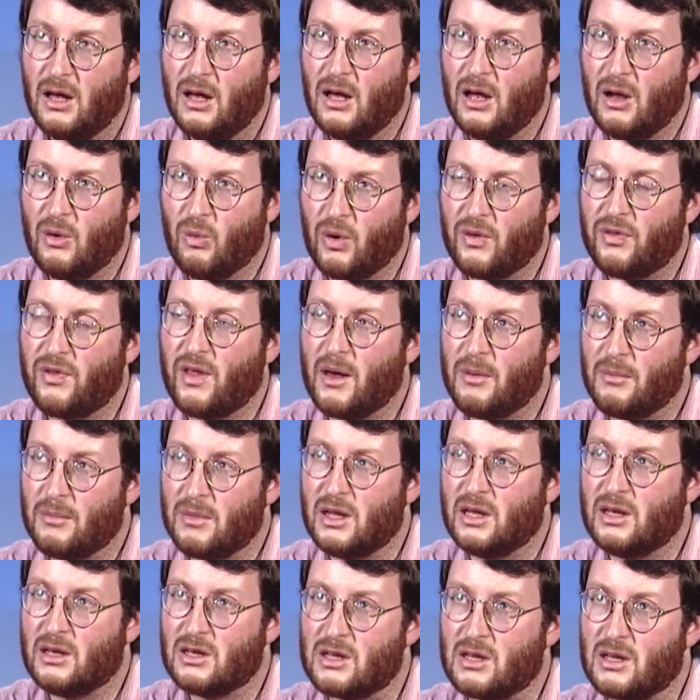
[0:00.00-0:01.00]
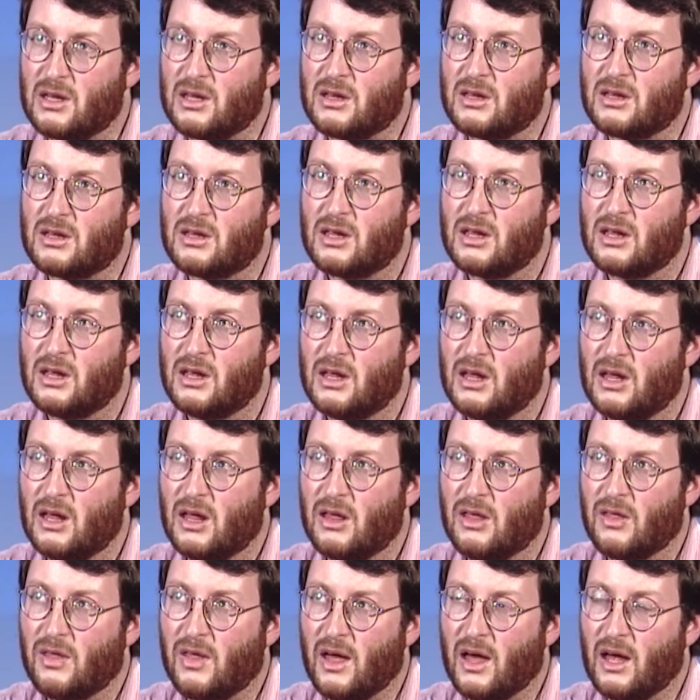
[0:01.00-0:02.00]
And what that means is
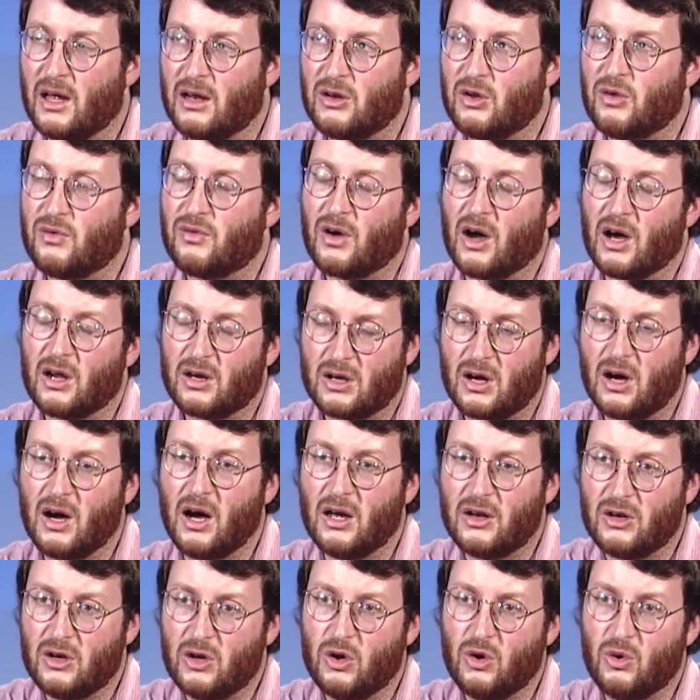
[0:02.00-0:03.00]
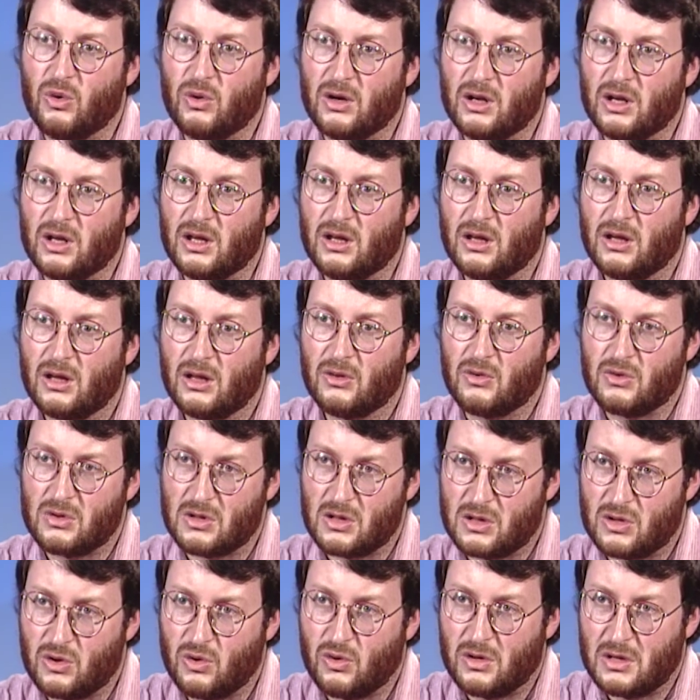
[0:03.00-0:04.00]
that you've got continuity, there's a
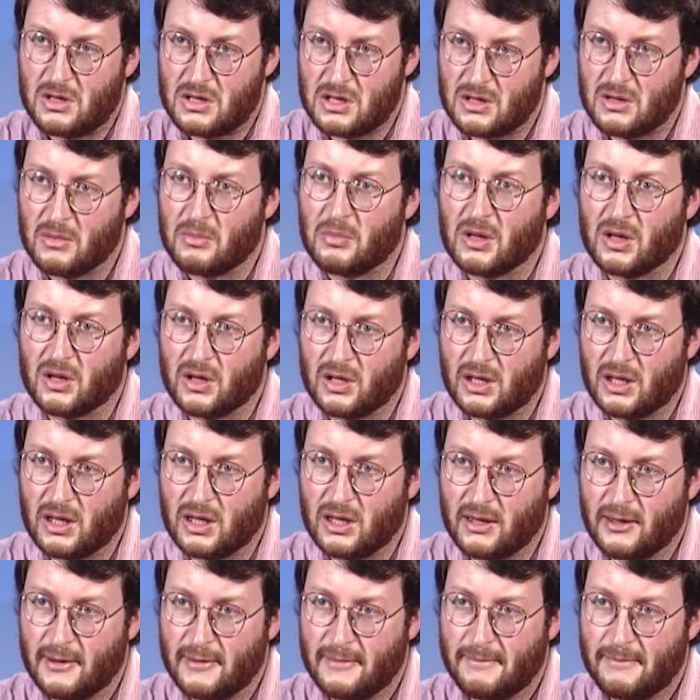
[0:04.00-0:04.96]
certain stability.